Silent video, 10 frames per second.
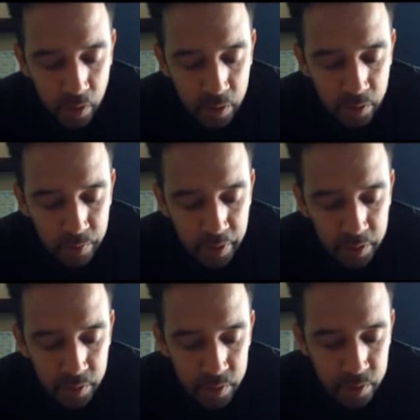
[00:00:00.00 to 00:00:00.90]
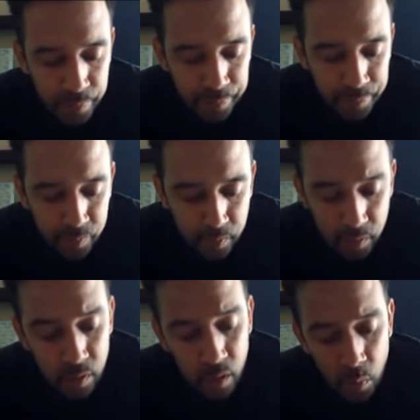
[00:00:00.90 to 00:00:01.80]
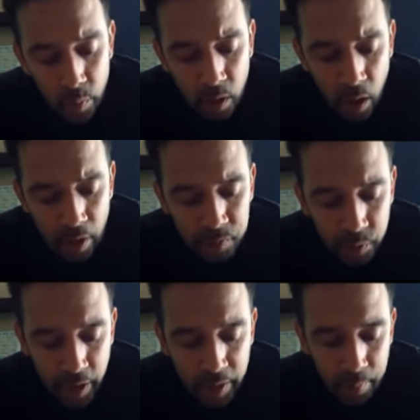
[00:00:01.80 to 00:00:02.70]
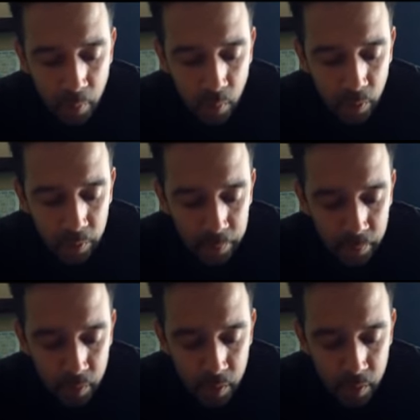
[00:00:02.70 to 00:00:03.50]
Longer vehicles will off-track more.